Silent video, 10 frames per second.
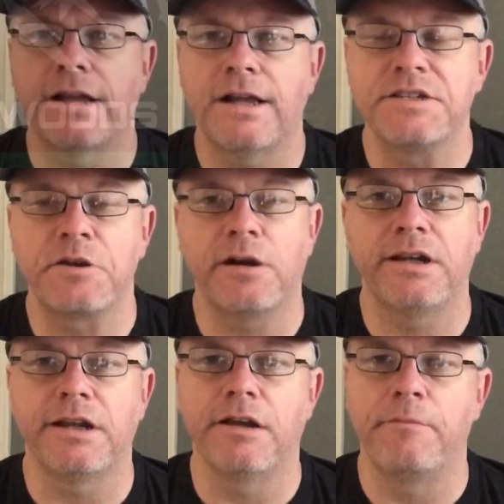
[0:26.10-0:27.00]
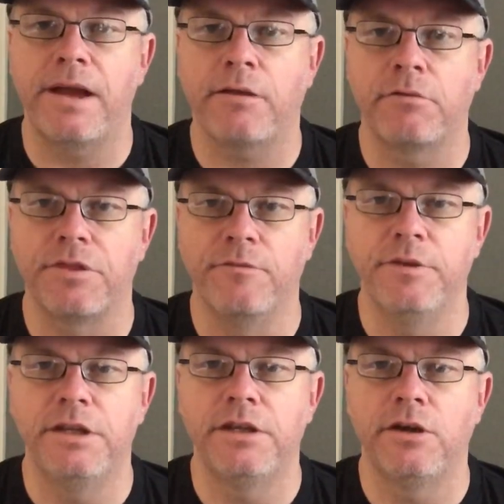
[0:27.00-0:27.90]
guys, sorry I didn't come back with a
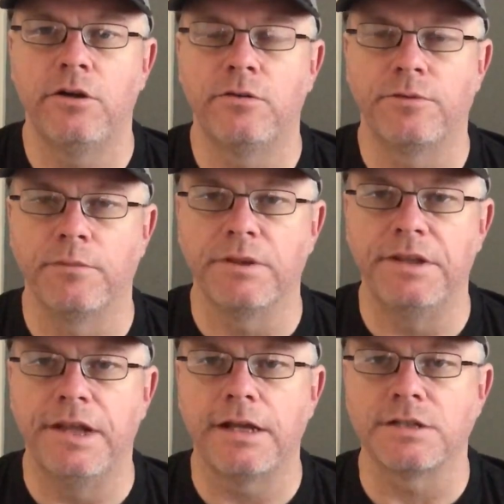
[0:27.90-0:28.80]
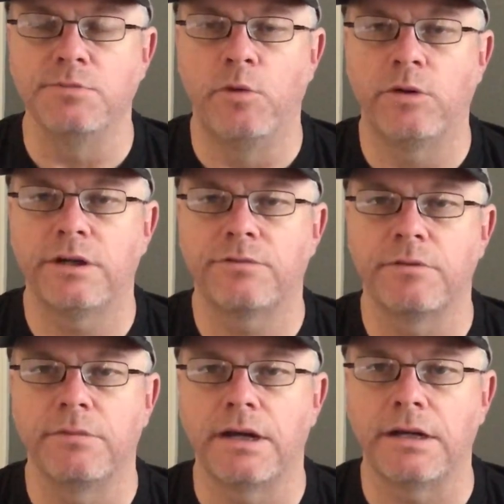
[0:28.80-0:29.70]
video from the next morning from
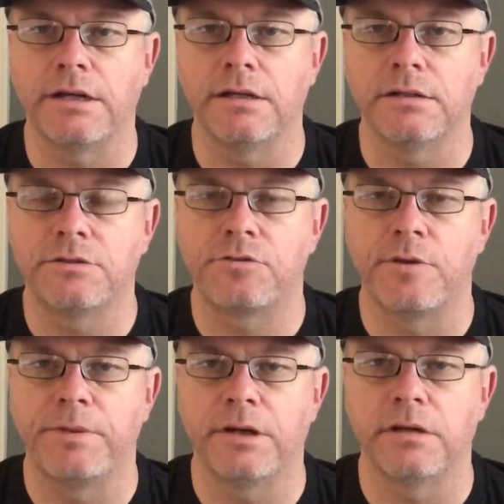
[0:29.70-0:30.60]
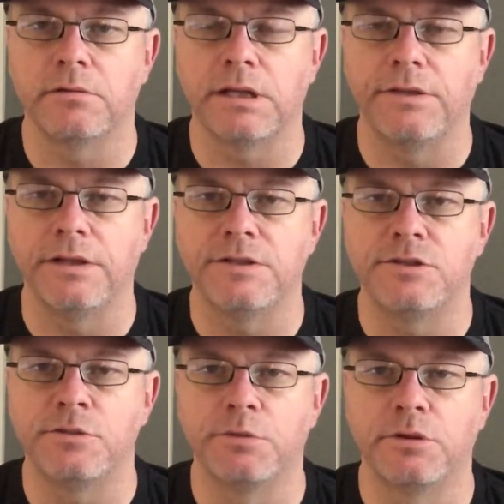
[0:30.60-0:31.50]
my trip here in the
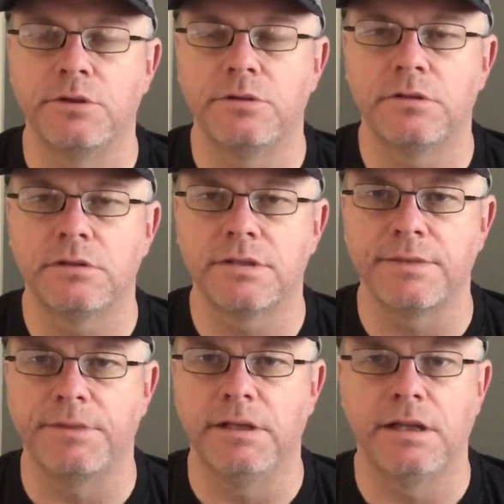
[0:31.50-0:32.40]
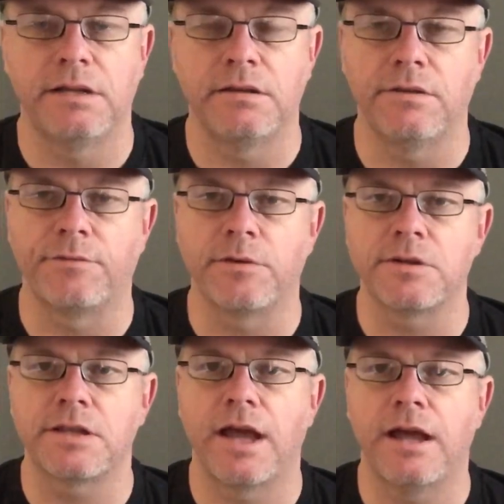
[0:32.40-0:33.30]
Subaru, sleeping in it the
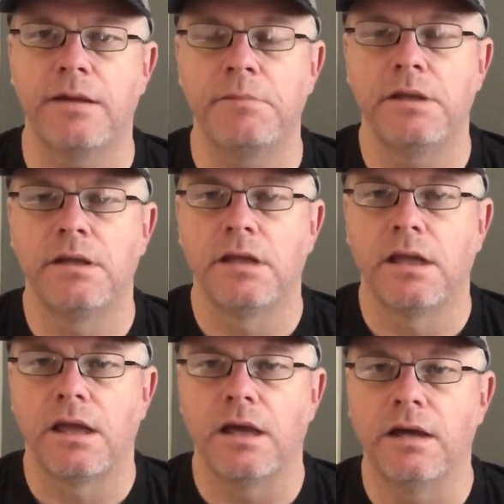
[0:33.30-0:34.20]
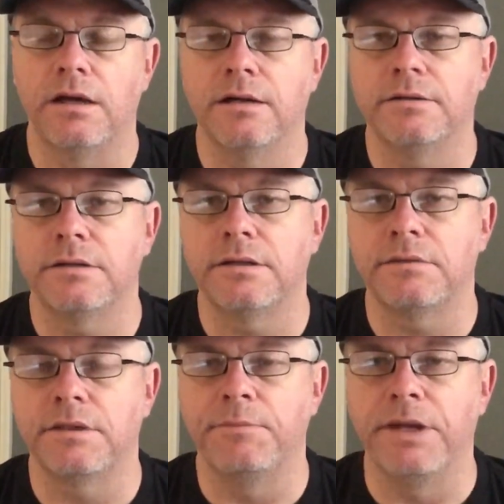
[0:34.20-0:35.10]
first time.
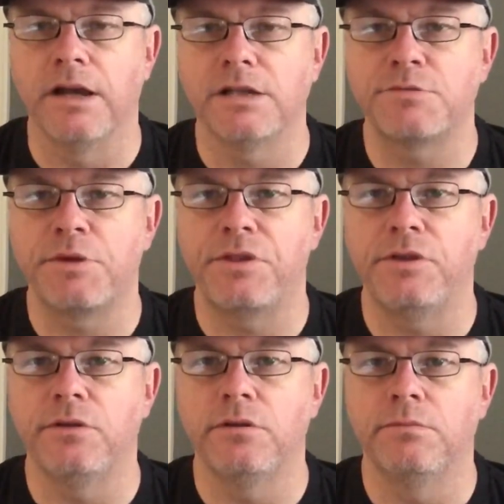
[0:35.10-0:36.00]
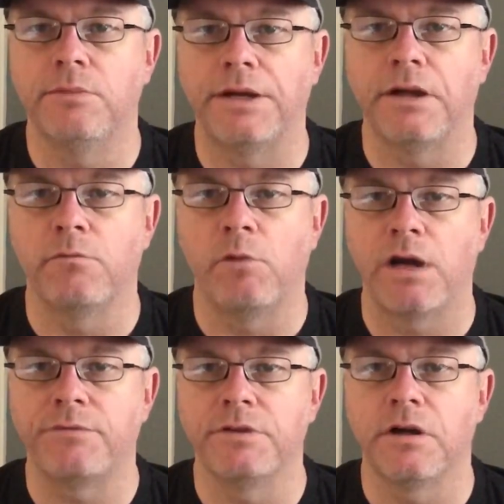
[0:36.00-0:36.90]
To be honest with you, my
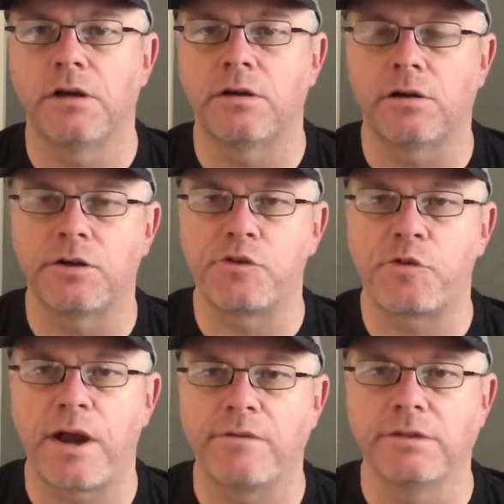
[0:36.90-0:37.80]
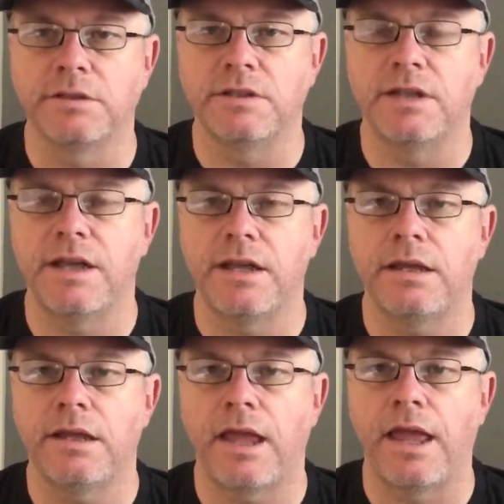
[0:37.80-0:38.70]
wife and daughter are traveling
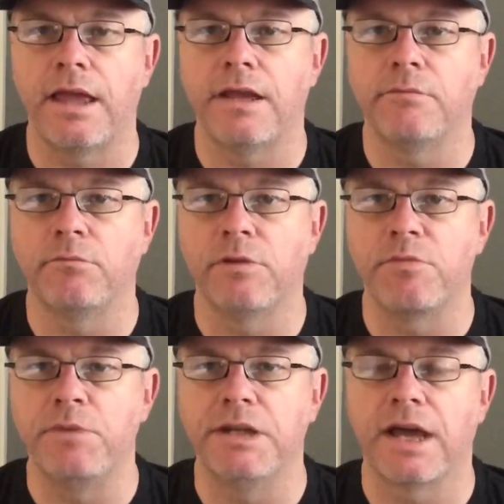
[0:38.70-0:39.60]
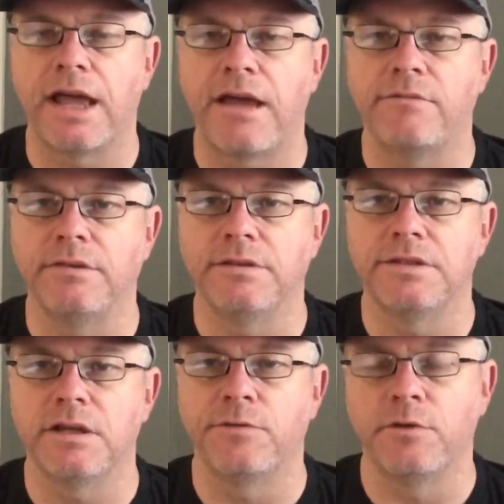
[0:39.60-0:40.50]
today, and with me not having
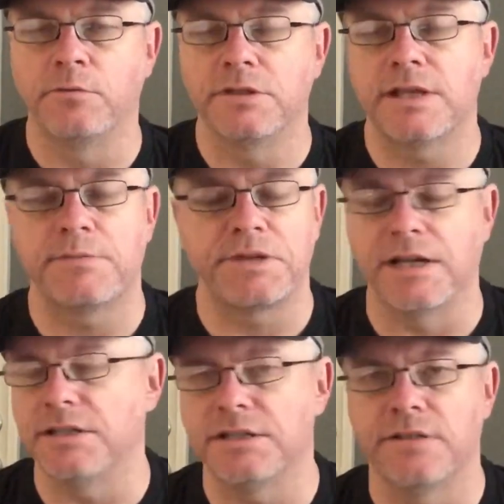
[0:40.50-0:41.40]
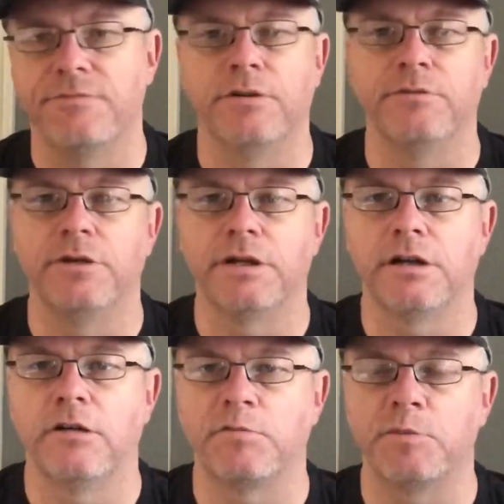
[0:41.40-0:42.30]
cell phone reception, I just didn't feel very
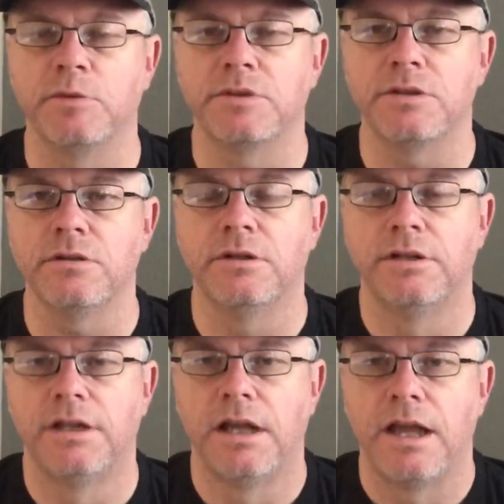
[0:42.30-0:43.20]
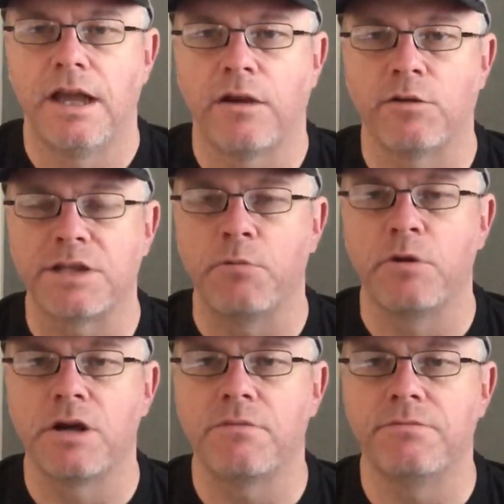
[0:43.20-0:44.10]
comfortable. So, of course, I
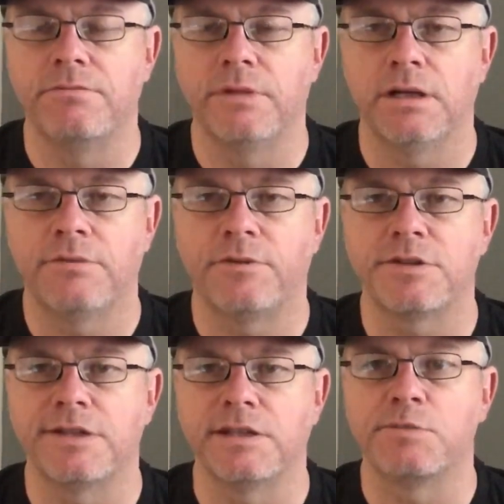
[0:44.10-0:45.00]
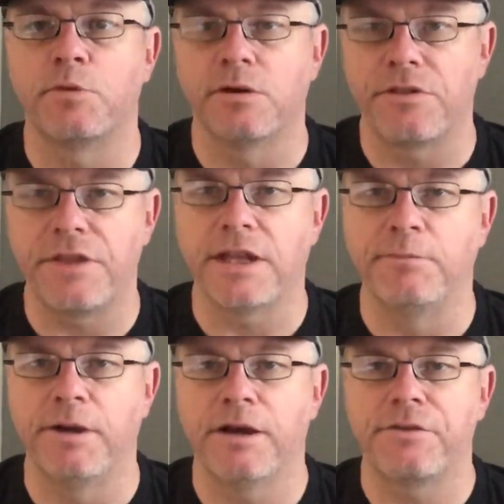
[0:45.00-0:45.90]
woke up first thing this morning thinking
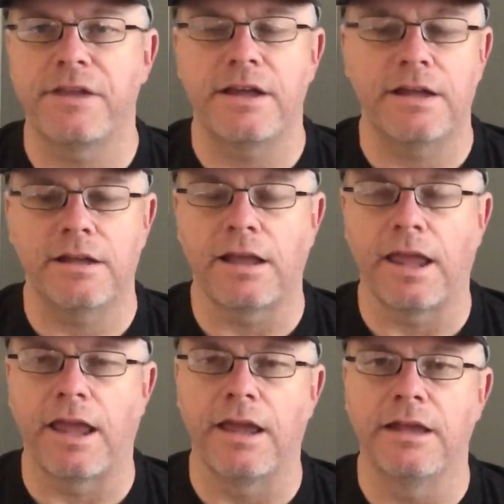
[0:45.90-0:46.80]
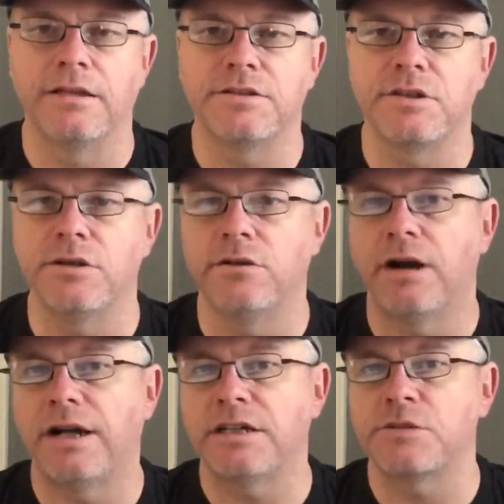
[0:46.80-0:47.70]
about that, and so
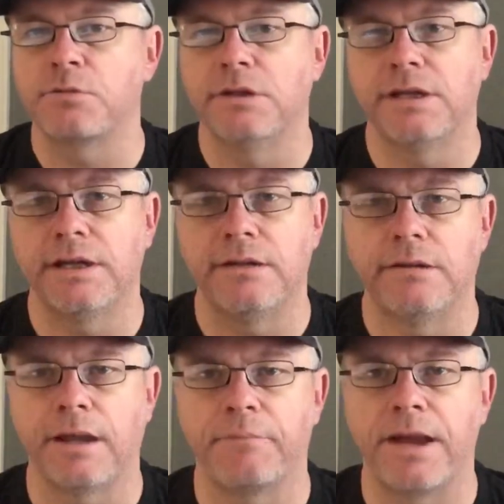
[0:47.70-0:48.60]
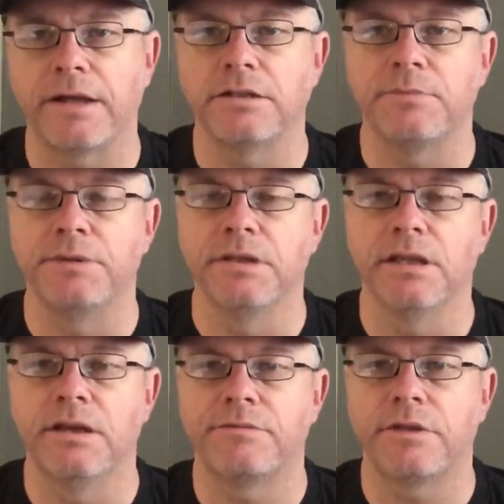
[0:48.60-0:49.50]
I just went ahead and packed up and
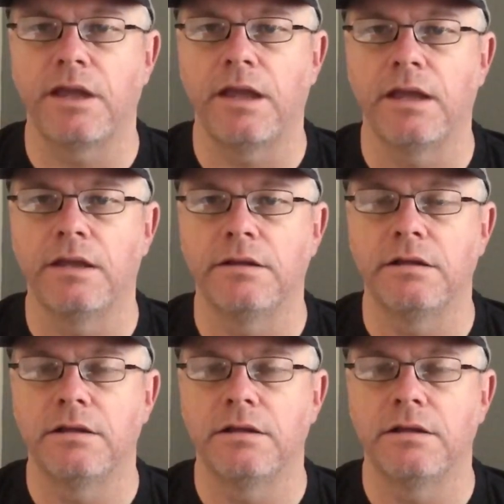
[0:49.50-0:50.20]
left and